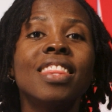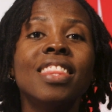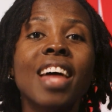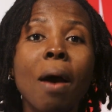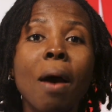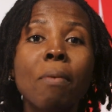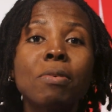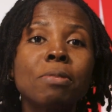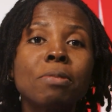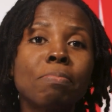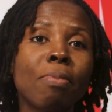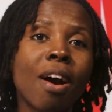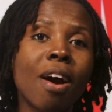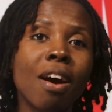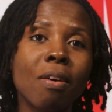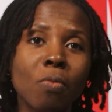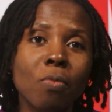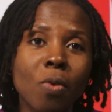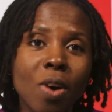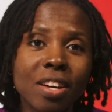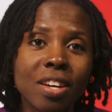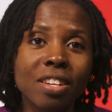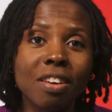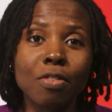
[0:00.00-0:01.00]
That was part
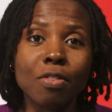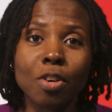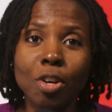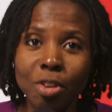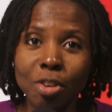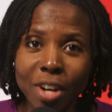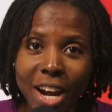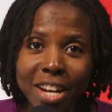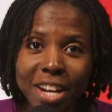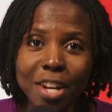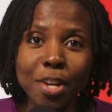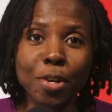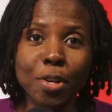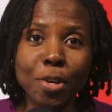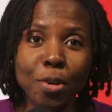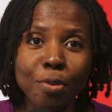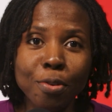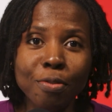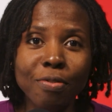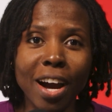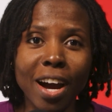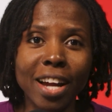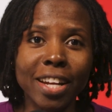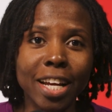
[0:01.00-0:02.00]
one of Create a
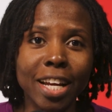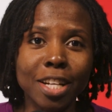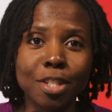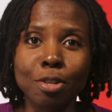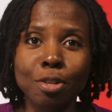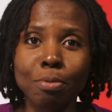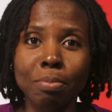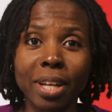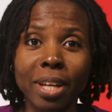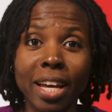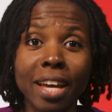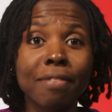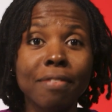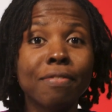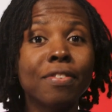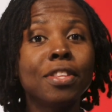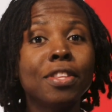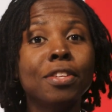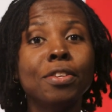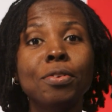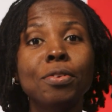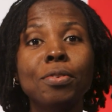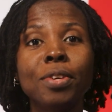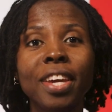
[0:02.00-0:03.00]
New Financial Plan for
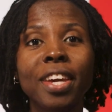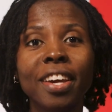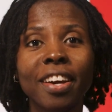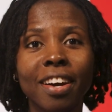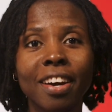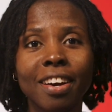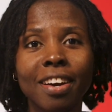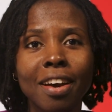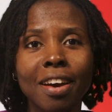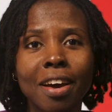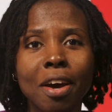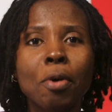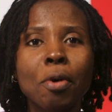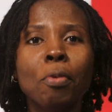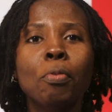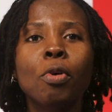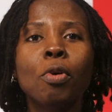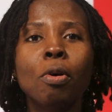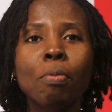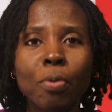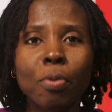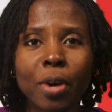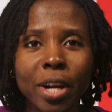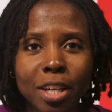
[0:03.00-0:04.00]
the New Year.
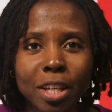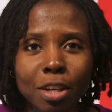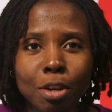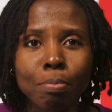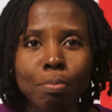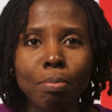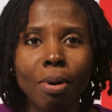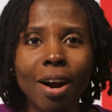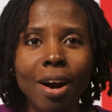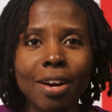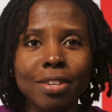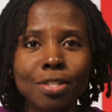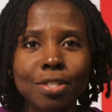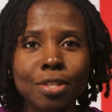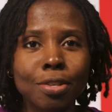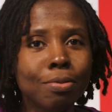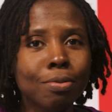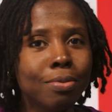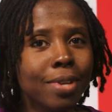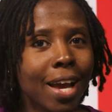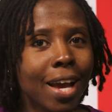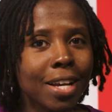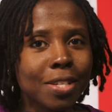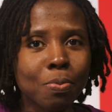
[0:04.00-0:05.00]
We'll bring you part
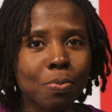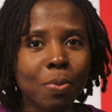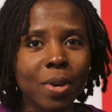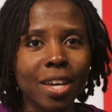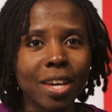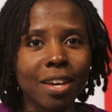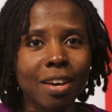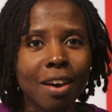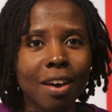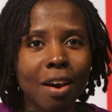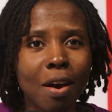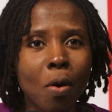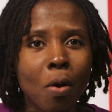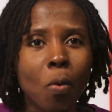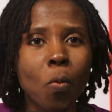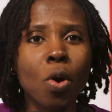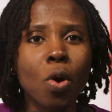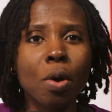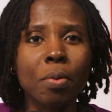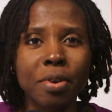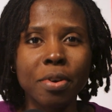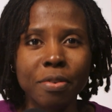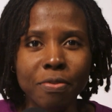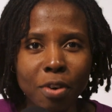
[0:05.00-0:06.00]
two next week,
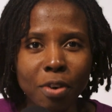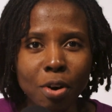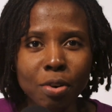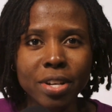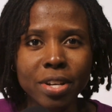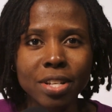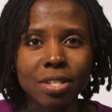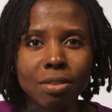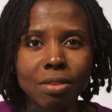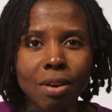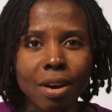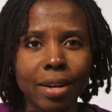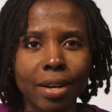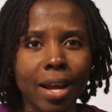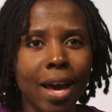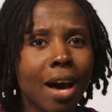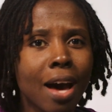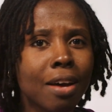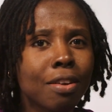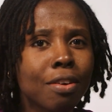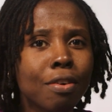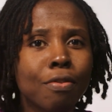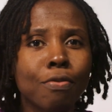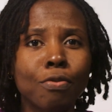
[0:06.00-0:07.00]
where we'll focus on
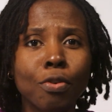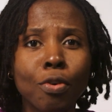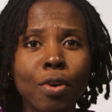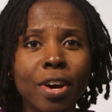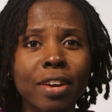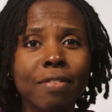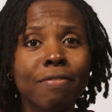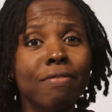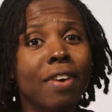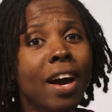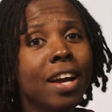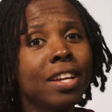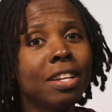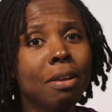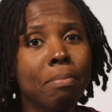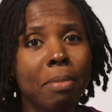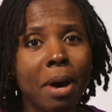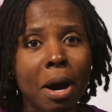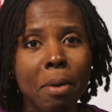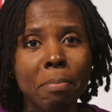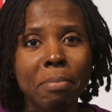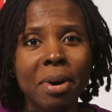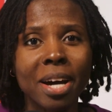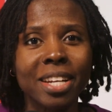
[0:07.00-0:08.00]
how to avoid fighting
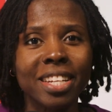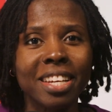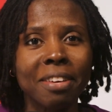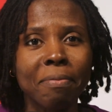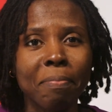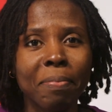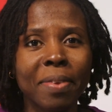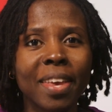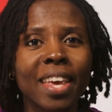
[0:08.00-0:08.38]
about money.